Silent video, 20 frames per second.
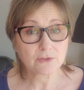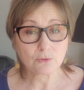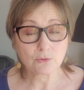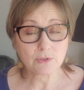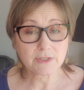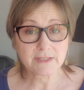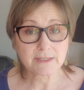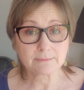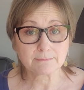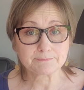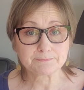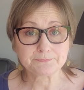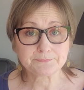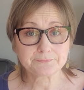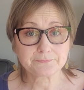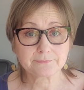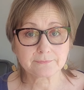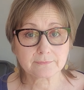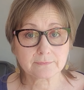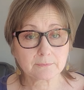awesome.
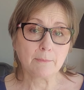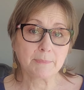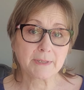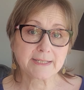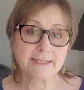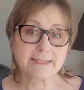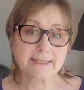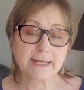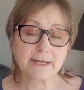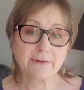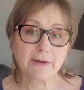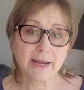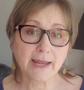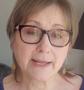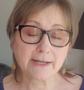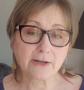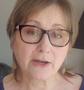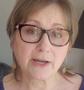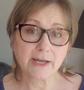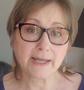But Sarah
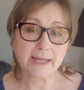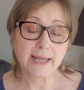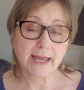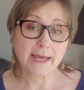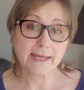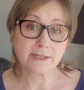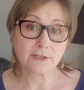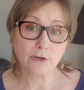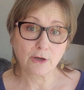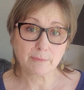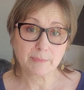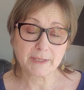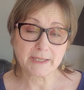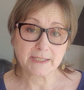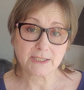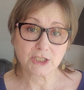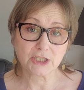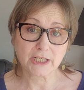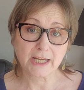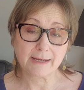and I are not
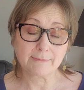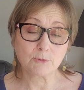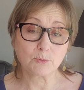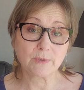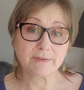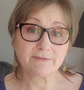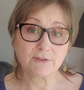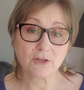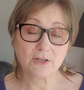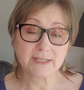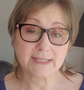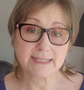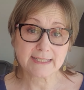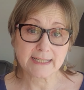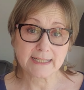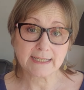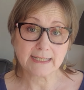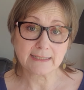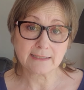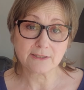pear-shaped. We've got
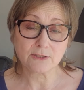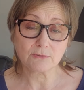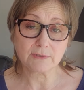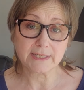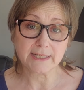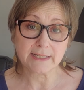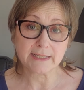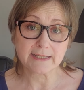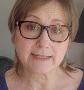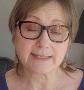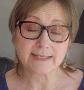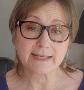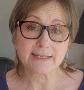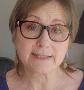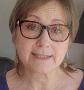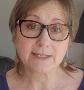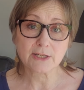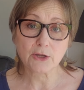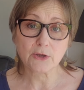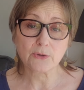skinny little legs,
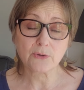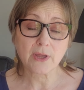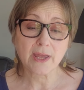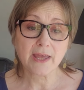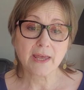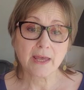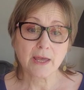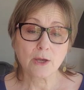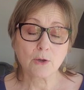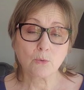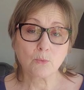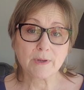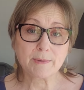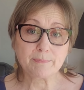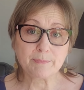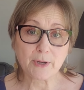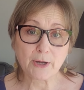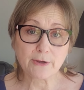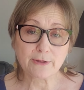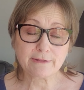and so we
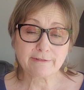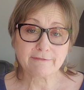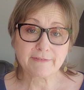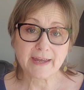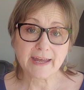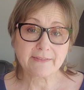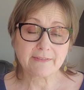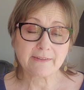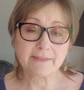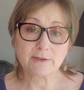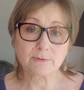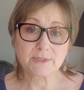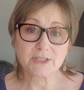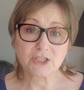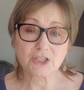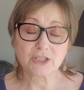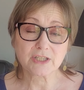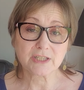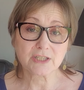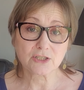both found that there was
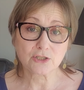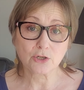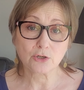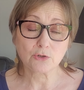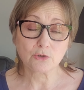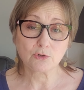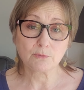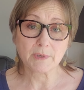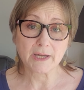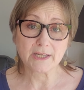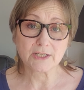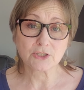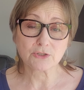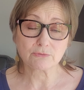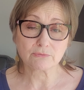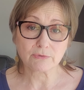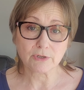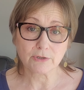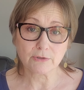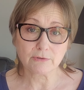just too much
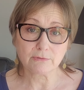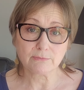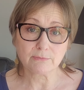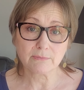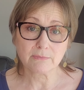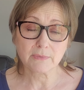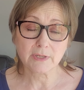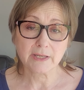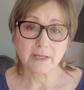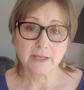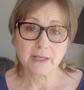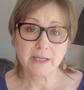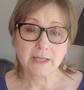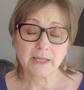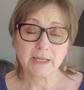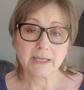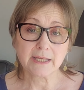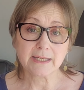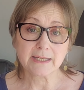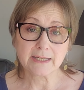room
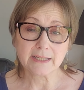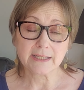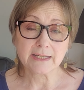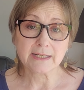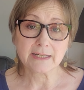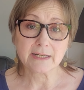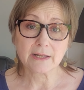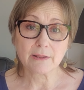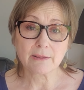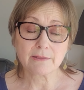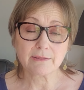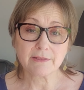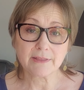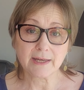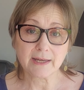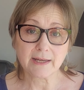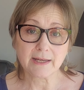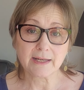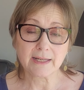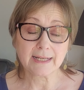in
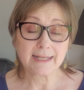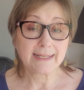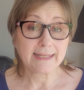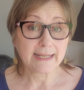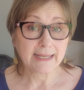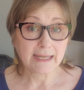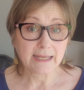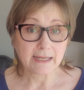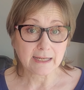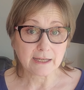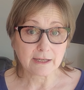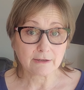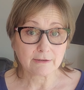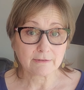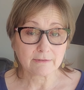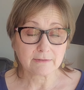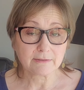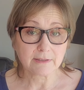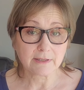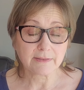the leg,
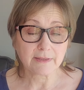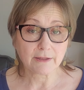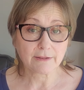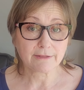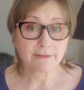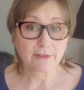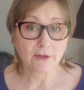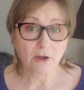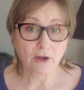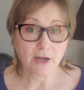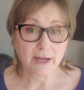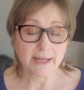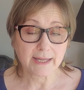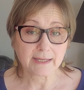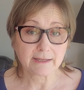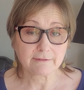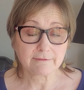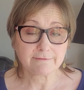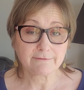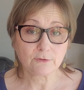in the
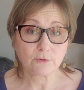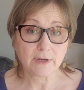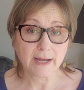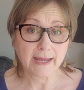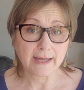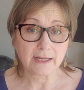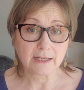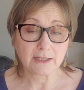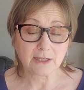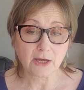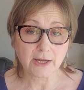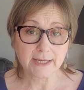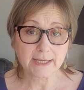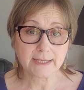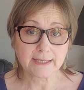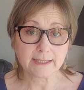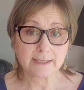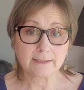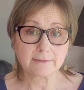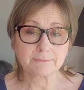thigh, for our
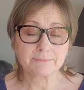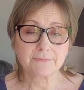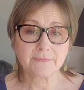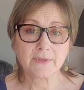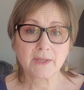liking.